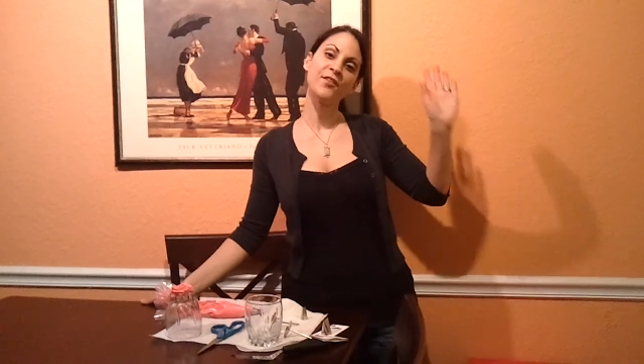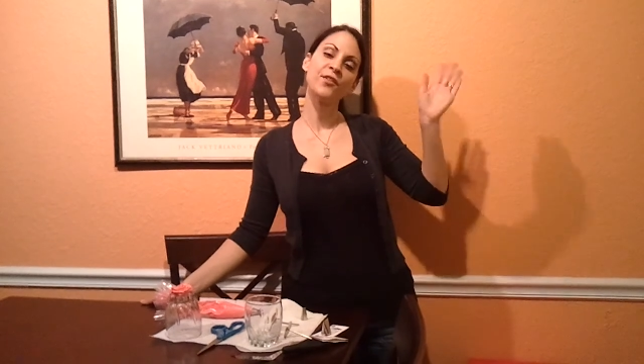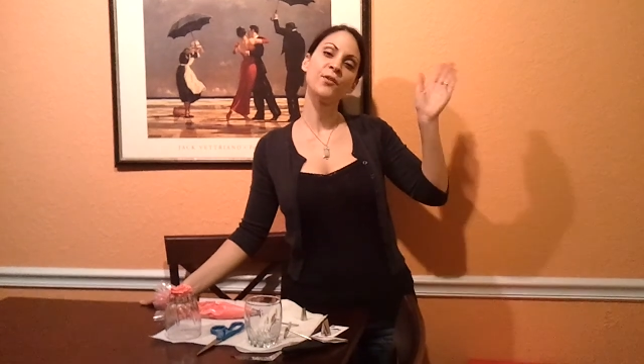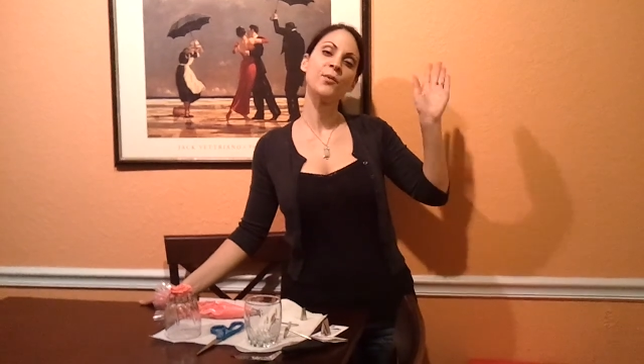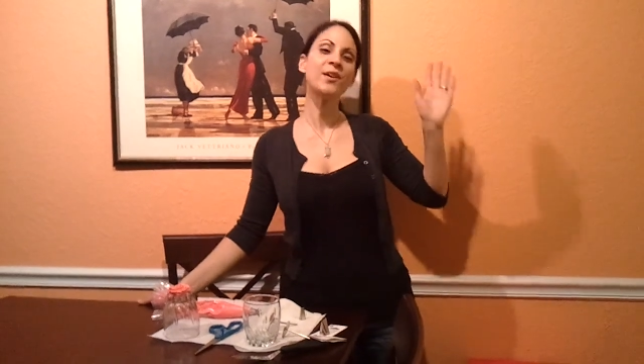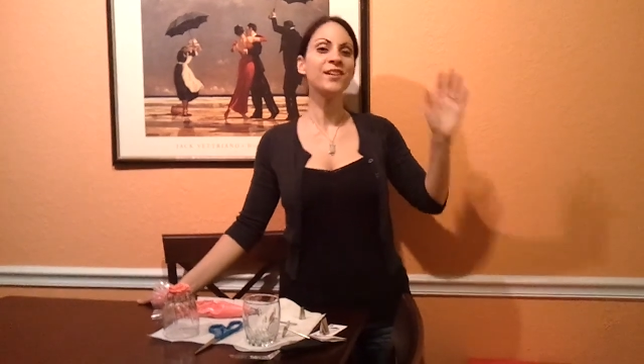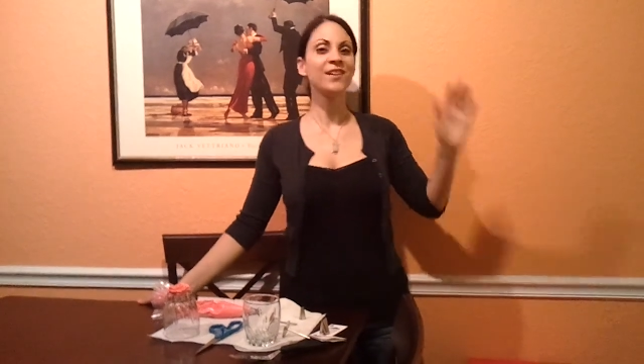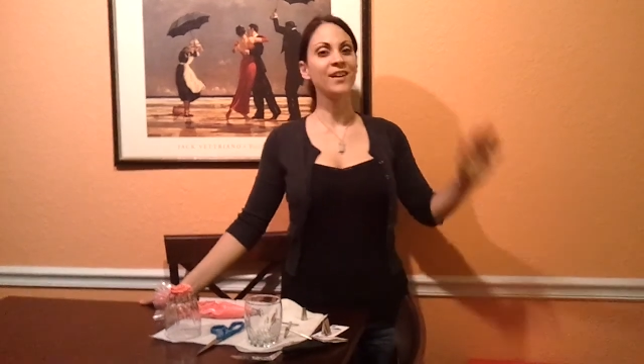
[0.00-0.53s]

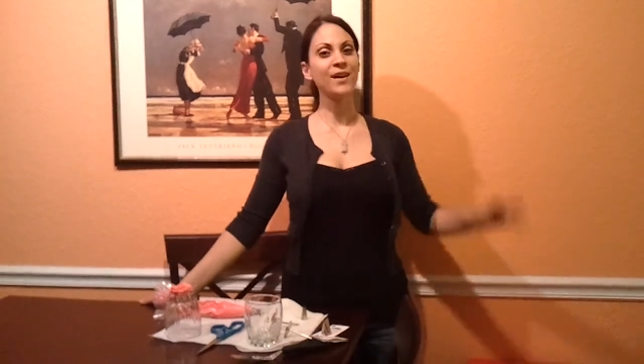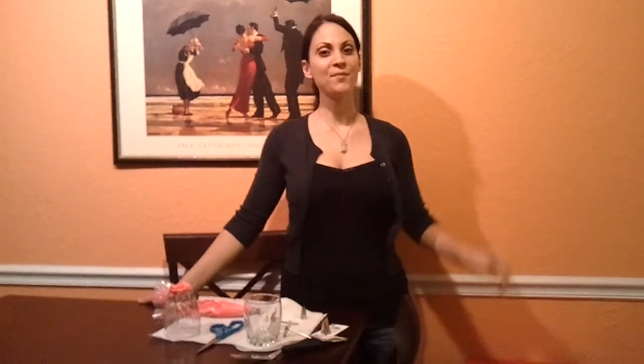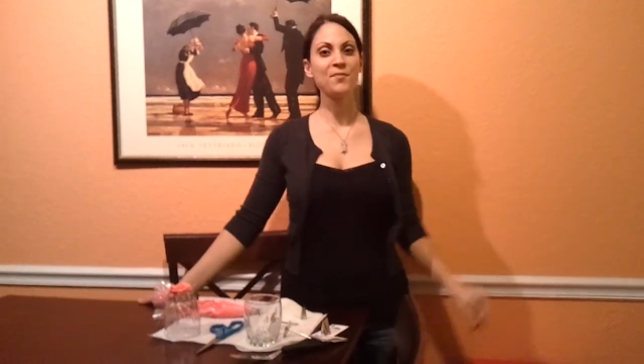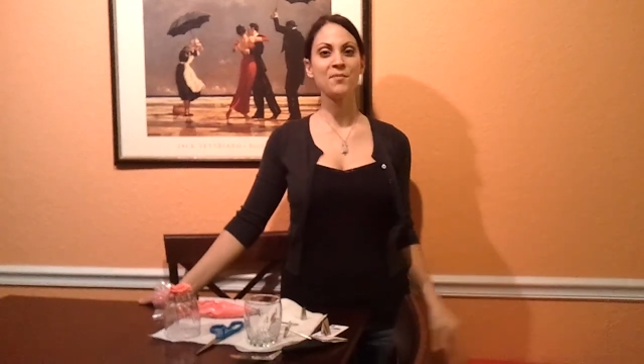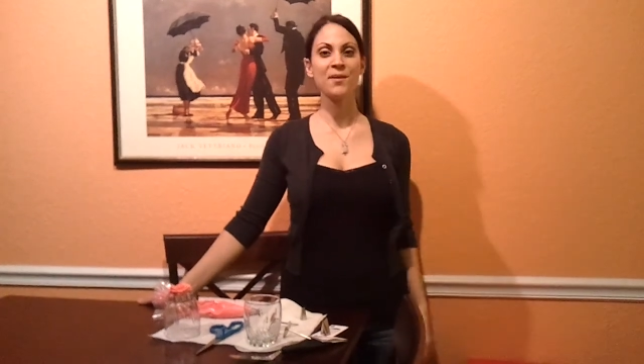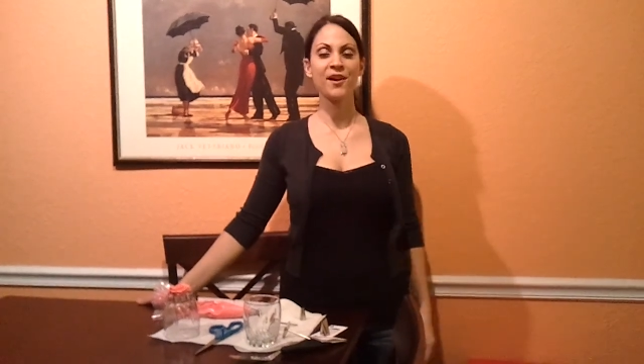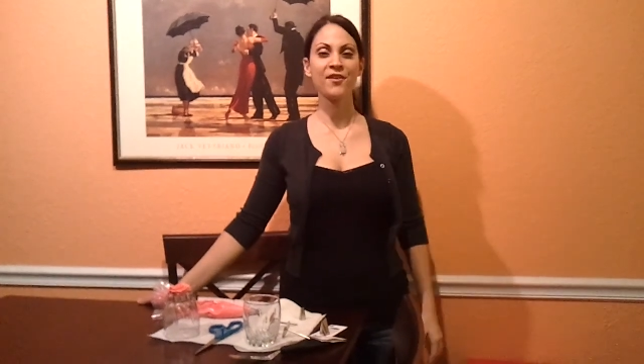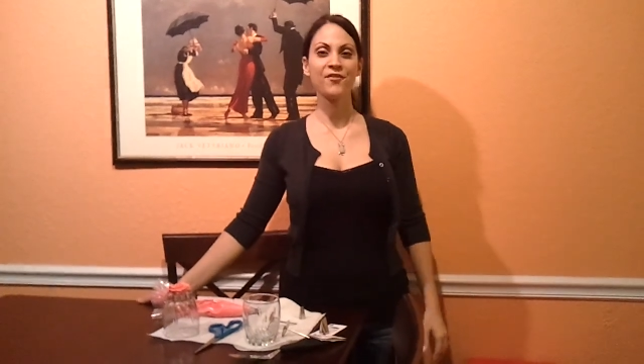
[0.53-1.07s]
everyone, I'm
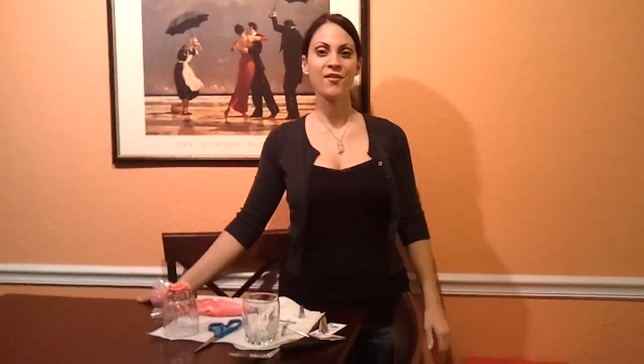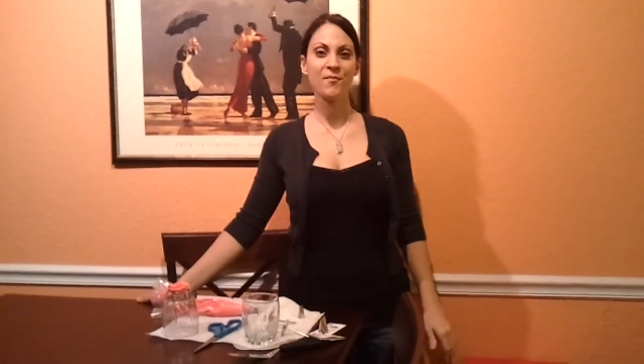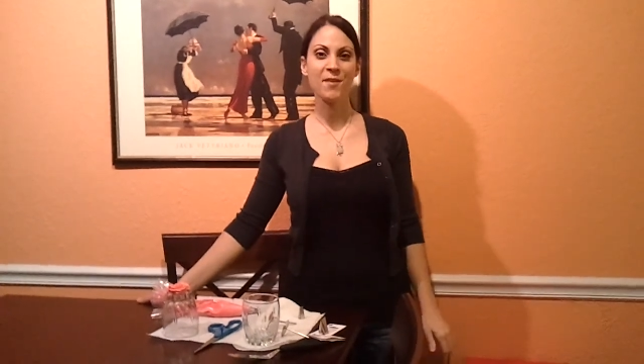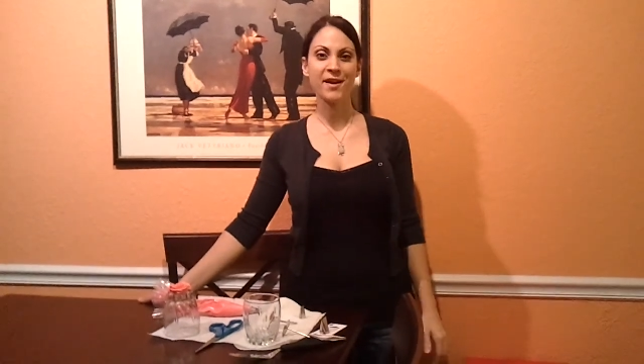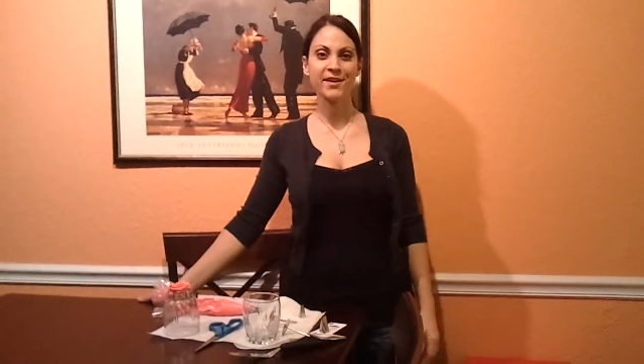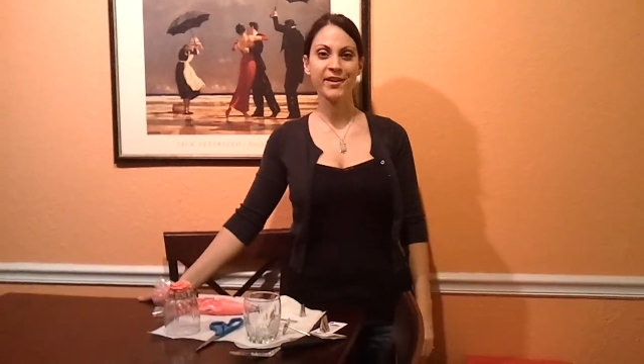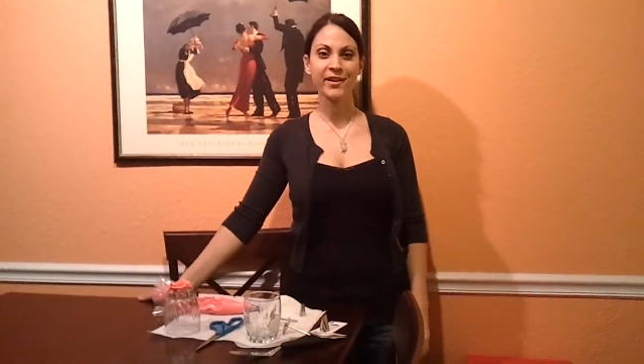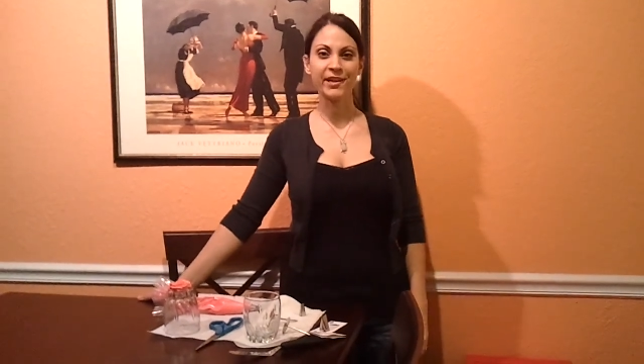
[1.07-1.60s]
Rebecca from
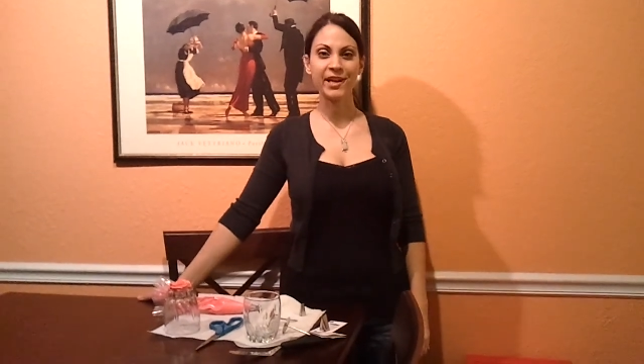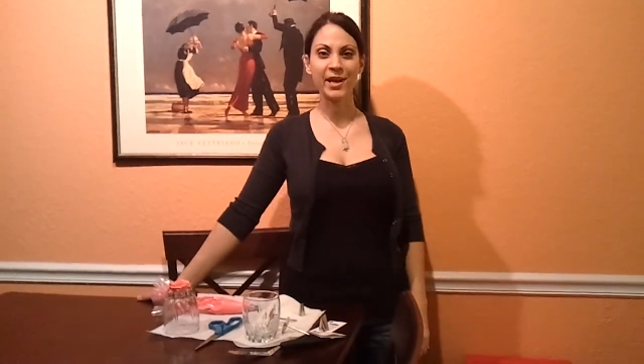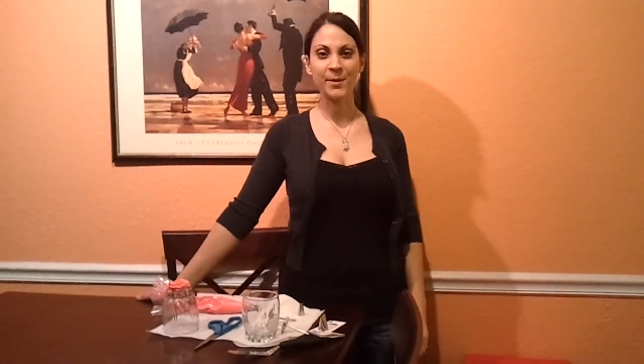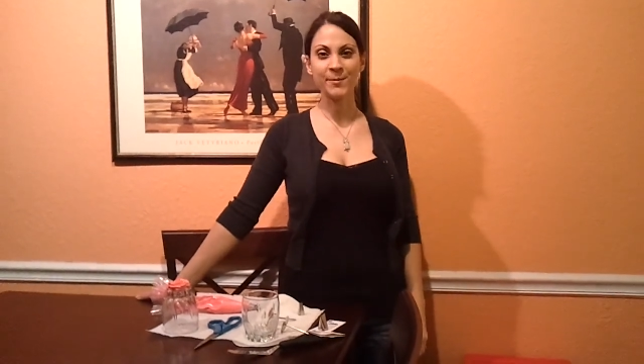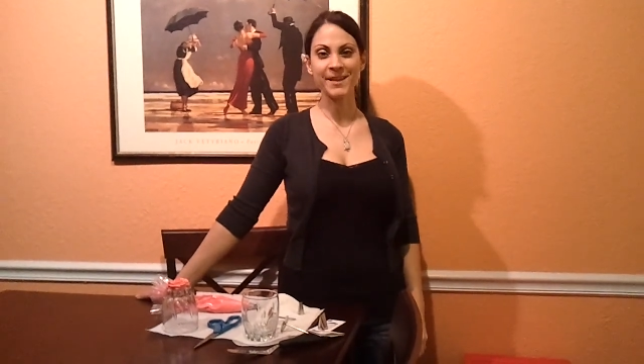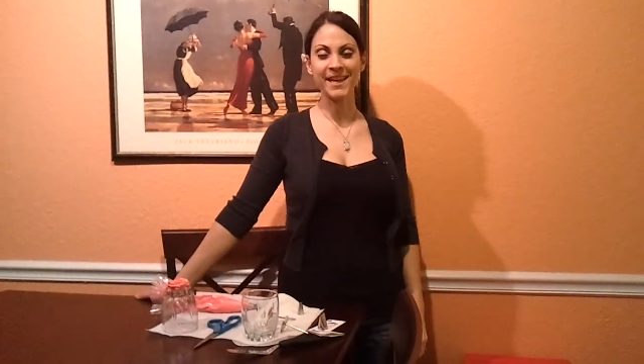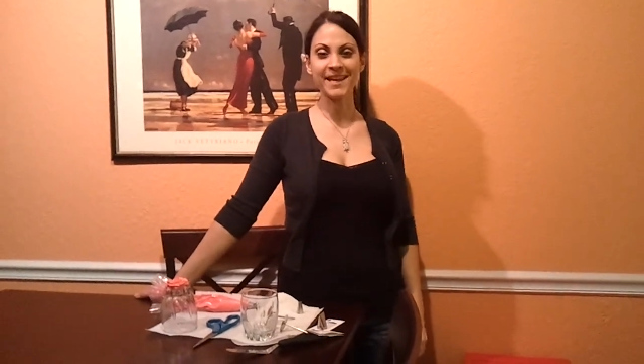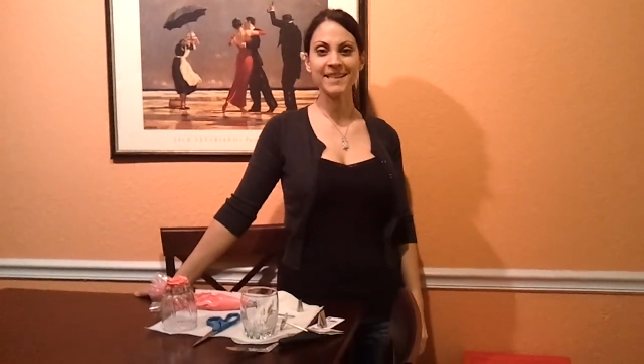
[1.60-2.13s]
My Darling
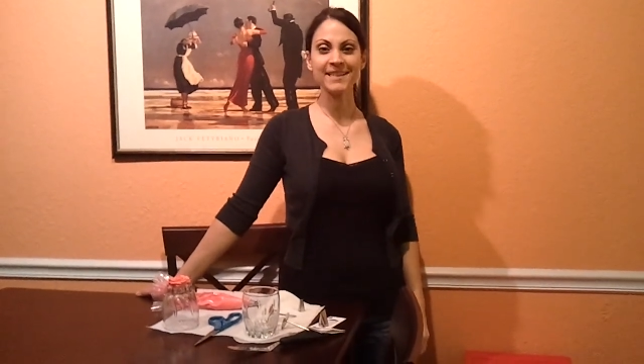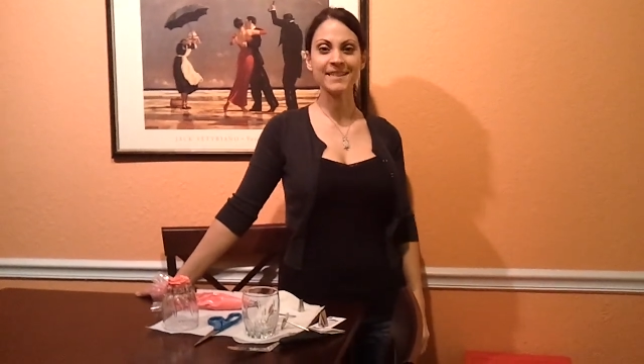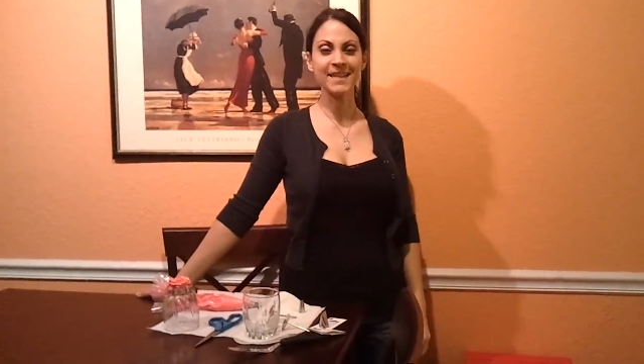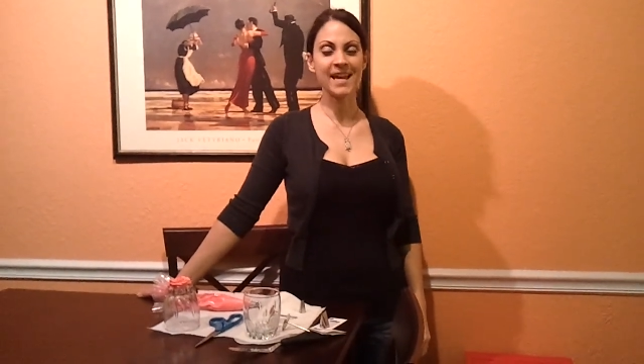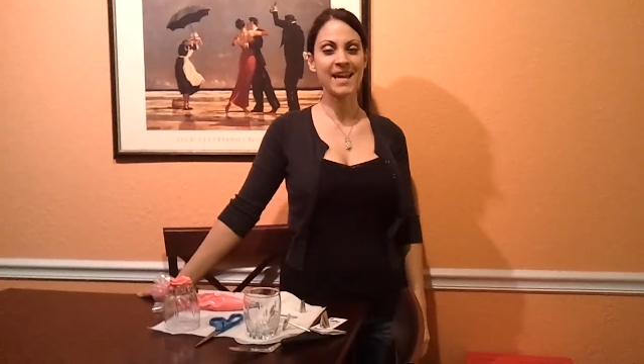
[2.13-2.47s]
Cupcakes,